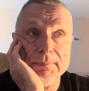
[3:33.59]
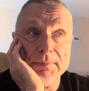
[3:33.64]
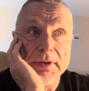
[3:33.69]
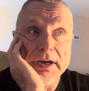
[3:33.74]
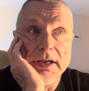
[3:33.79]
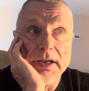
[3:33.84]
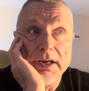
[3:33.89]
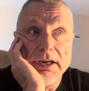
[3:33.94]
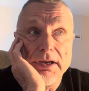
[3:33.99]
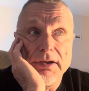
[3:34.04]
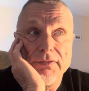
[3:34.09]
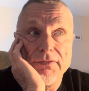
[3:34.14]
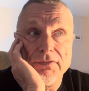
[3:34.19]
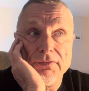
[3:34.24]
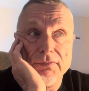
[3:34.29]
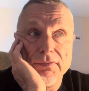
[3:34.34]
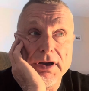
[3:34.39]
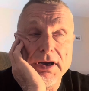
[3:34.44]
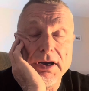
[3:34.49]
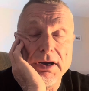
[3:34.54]
I
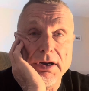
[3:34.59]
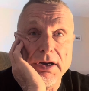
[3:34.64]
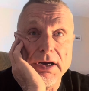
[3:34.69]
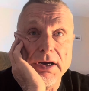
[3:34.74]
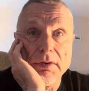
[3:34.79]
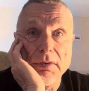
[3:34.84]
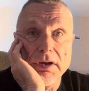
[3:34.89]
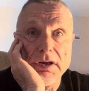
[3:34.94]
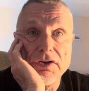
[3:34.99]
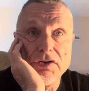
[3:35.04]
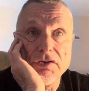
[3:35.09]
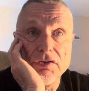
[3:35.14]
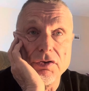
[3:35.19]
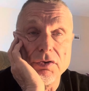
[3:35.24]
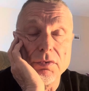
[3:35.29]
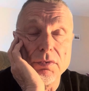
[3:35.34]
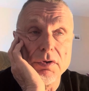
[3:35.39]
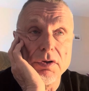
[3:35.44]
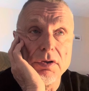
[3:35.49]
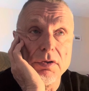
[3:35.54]
live how I
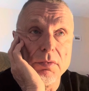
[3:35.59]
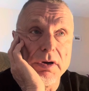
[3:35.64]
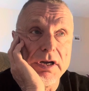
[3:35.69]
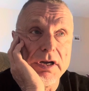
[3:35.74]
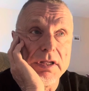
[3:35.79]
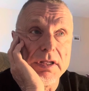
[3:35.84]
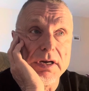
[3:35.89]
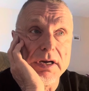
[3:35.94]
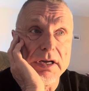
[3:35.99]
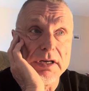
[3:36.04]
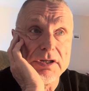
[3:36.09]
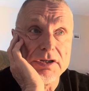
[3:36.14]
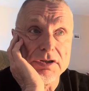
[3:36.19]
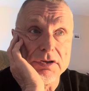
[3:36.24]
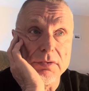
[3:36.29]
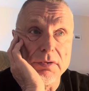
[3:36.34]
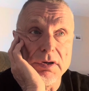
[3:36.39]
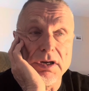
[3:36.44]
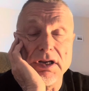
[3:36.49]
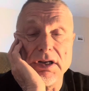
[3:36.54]
do in the way that I
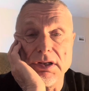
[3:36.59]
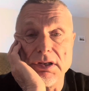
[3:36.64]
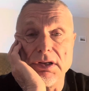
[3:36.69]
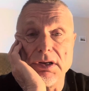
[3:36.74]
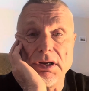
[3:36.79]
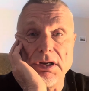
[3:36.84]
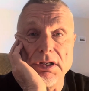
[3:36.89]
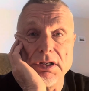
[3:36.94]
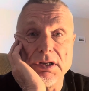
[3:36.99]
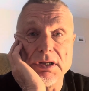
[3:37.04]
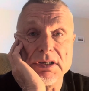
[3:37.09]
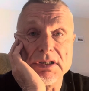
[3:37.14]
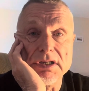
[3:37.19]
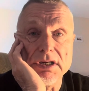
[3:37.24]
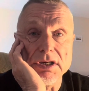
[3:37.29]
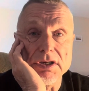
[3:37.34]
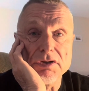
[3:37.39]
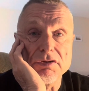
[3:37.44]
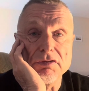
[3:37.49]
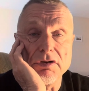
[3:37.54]
do in this
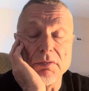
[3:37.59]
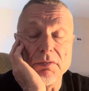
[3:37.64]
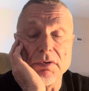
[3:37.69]
country,